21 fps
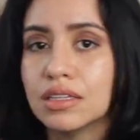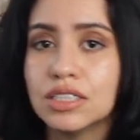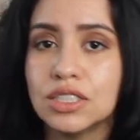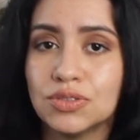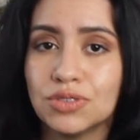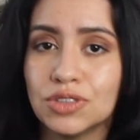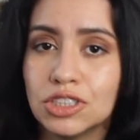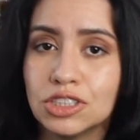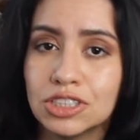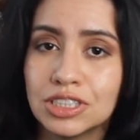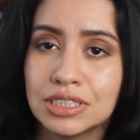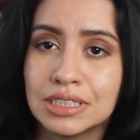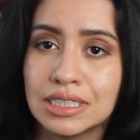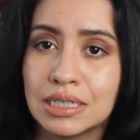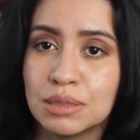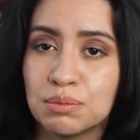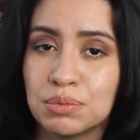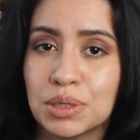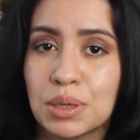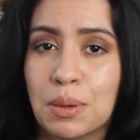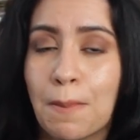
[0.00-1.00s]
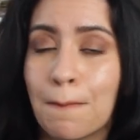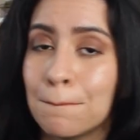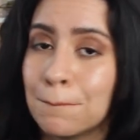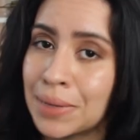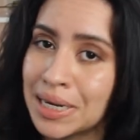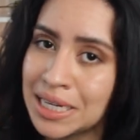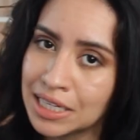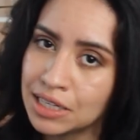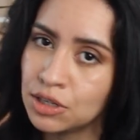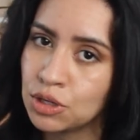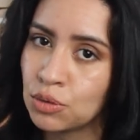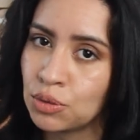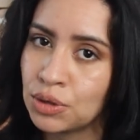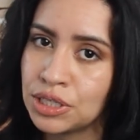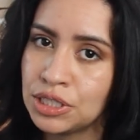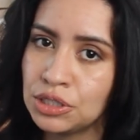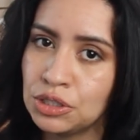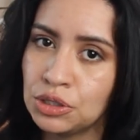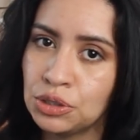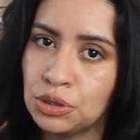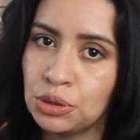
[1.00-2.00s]
This first tip might annoy
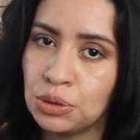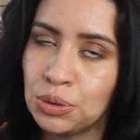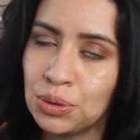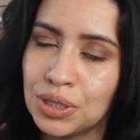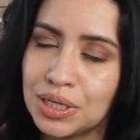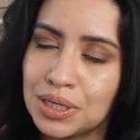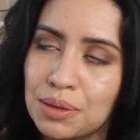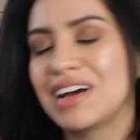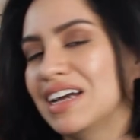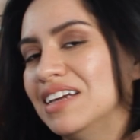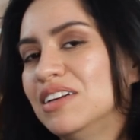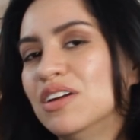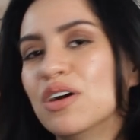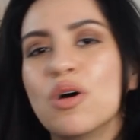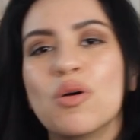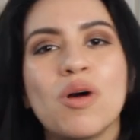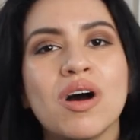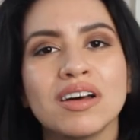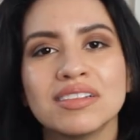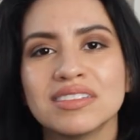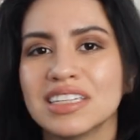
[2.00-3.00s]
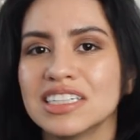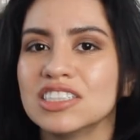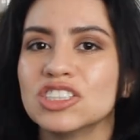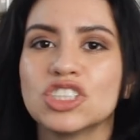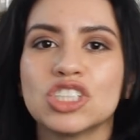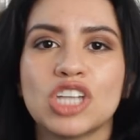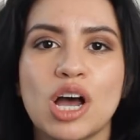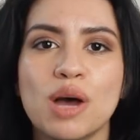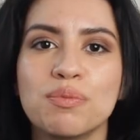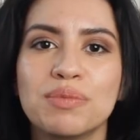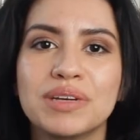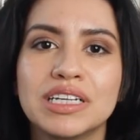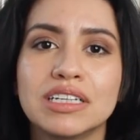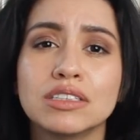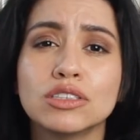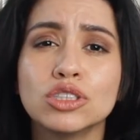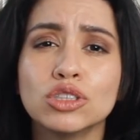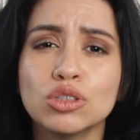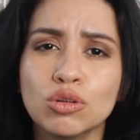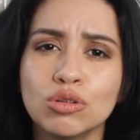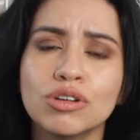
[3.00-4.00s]
you. I know online shopping is
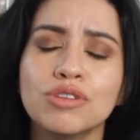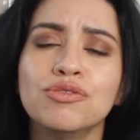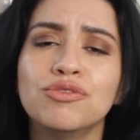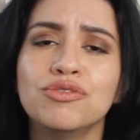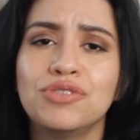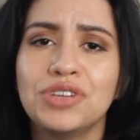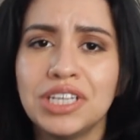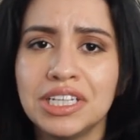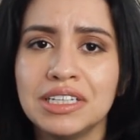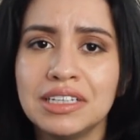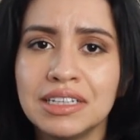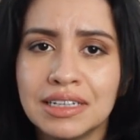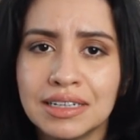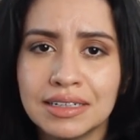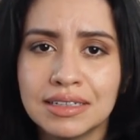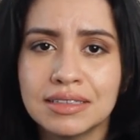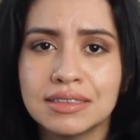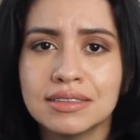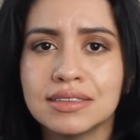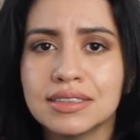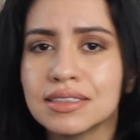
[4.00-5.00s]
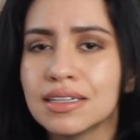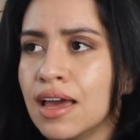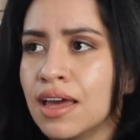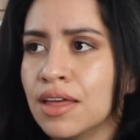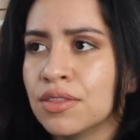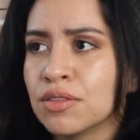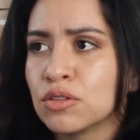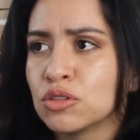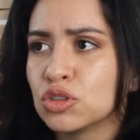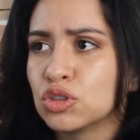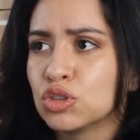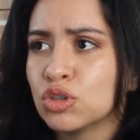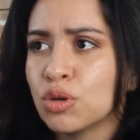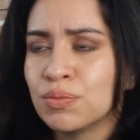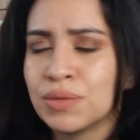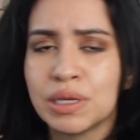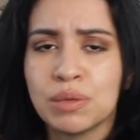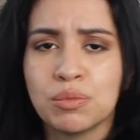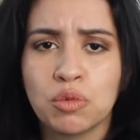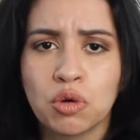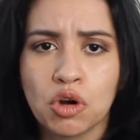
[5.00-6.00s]
so convenient and there's so
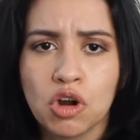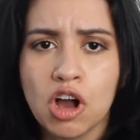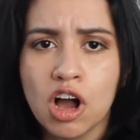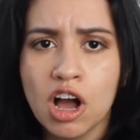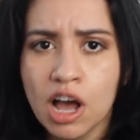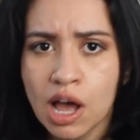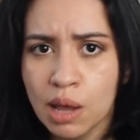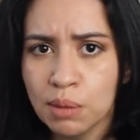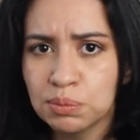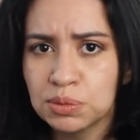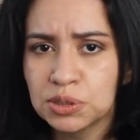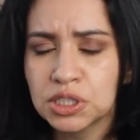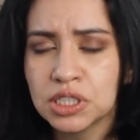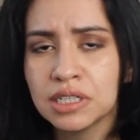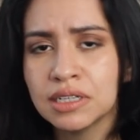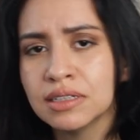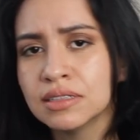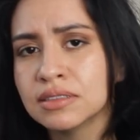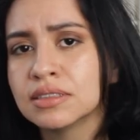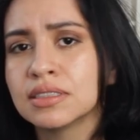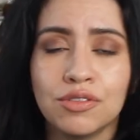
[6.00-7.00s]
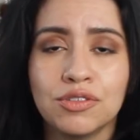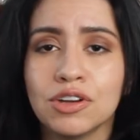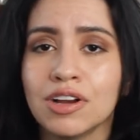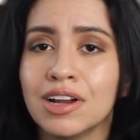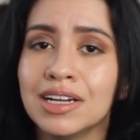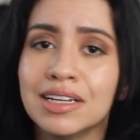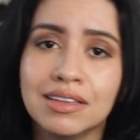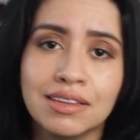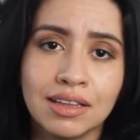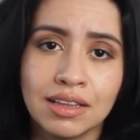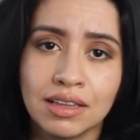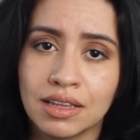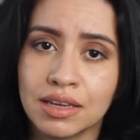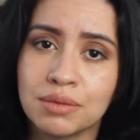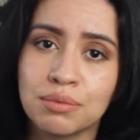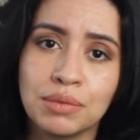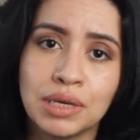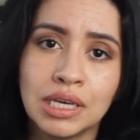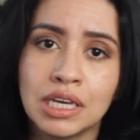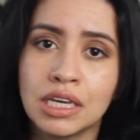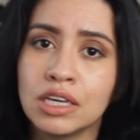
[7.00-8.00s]
many more options. If you're anything
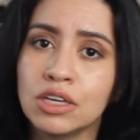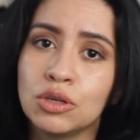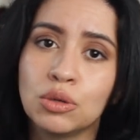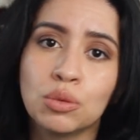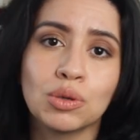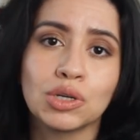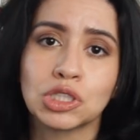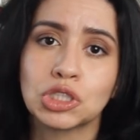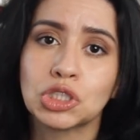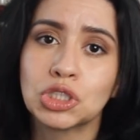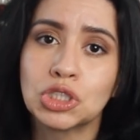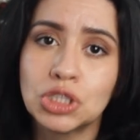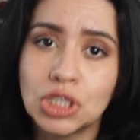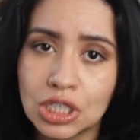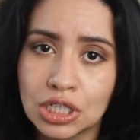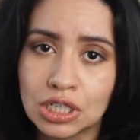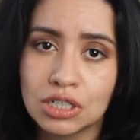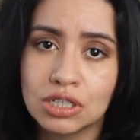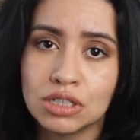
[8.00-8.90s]
like me, you are sick